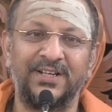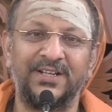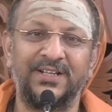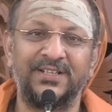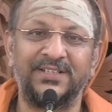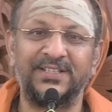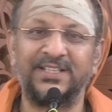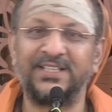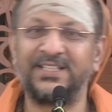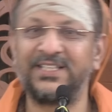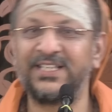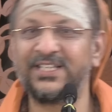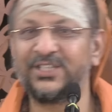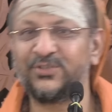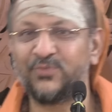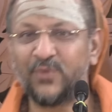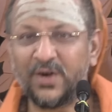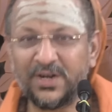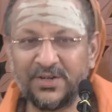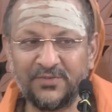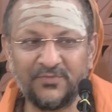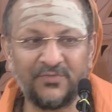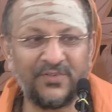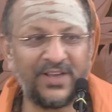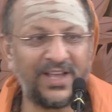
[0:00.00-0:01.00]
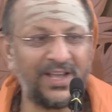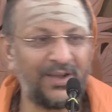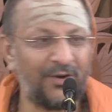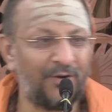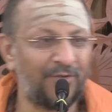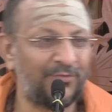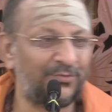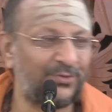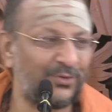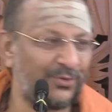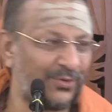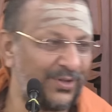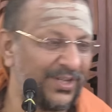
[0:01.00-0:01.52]
This is one way
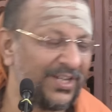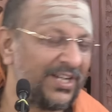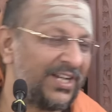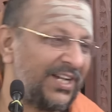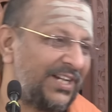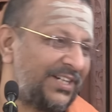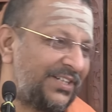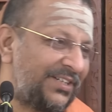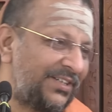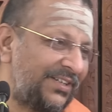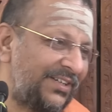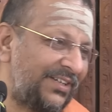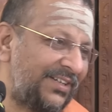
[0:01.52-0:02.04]
of doing it.